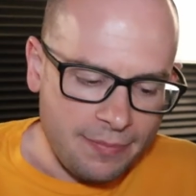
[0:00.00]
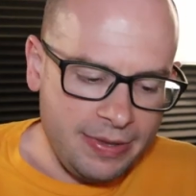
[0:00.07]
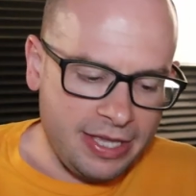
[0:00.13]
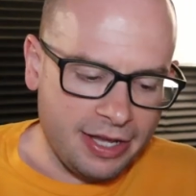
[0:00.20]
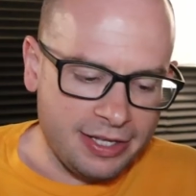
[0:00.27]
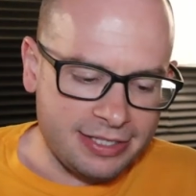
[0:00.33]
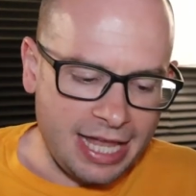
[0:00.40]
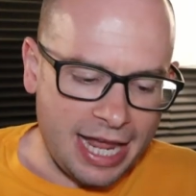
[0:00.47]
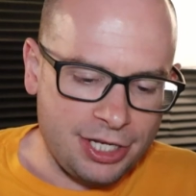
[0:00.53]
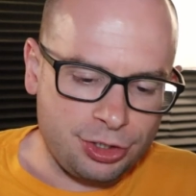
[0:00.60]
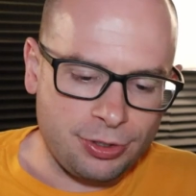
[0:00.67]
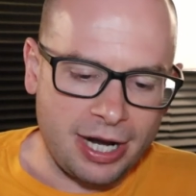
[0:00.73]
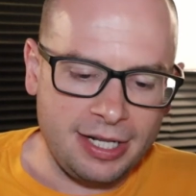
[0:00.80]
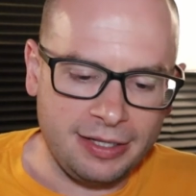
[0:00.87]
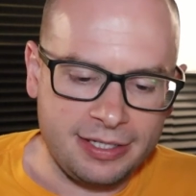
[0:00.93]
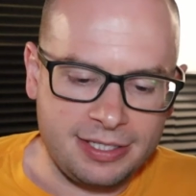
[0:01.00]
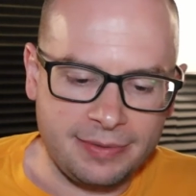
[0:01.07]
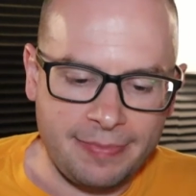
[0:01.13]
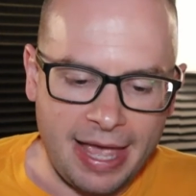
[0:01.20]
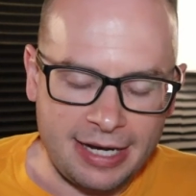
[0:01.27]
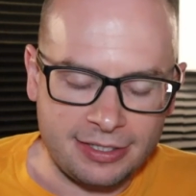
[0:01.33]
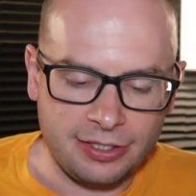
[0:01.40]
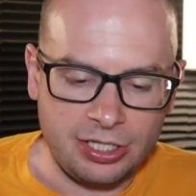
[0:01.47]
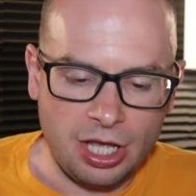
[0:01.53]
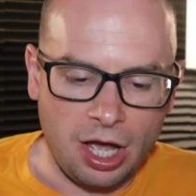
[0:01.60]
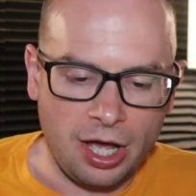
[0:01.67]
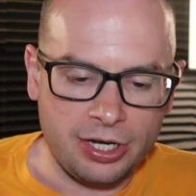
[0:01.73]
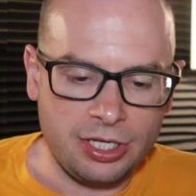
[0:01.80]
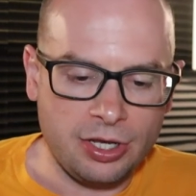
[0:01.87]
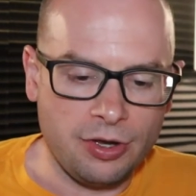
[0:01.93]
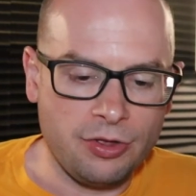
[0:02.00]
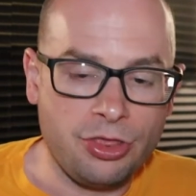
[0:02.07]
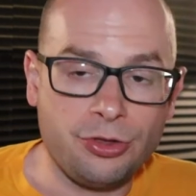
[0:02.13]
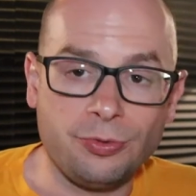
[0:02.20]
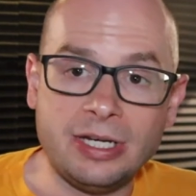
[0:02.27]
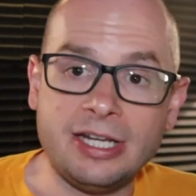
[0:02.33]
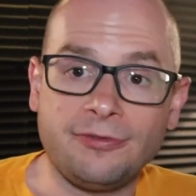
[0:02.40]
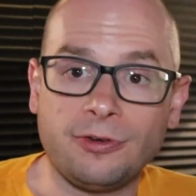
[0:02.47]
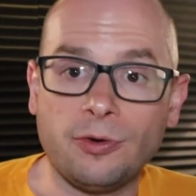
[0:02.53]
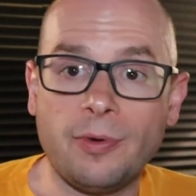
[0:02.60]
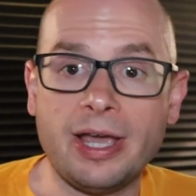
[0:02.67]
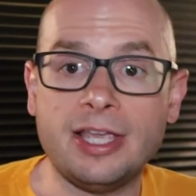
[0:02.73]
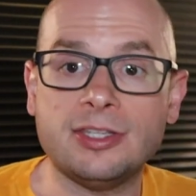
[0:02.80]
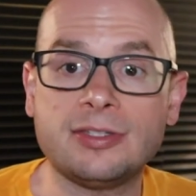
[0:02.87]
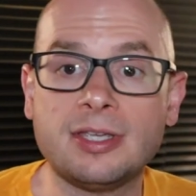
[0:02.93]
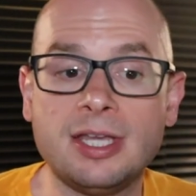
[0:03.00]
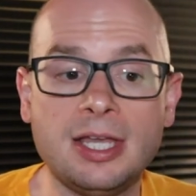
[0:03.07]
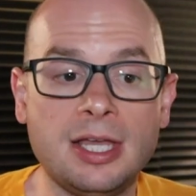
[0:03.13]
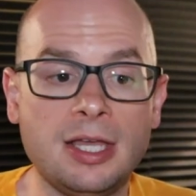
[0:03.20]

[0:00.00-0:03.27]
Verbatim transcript: because I try to listen back to the audio three different ways.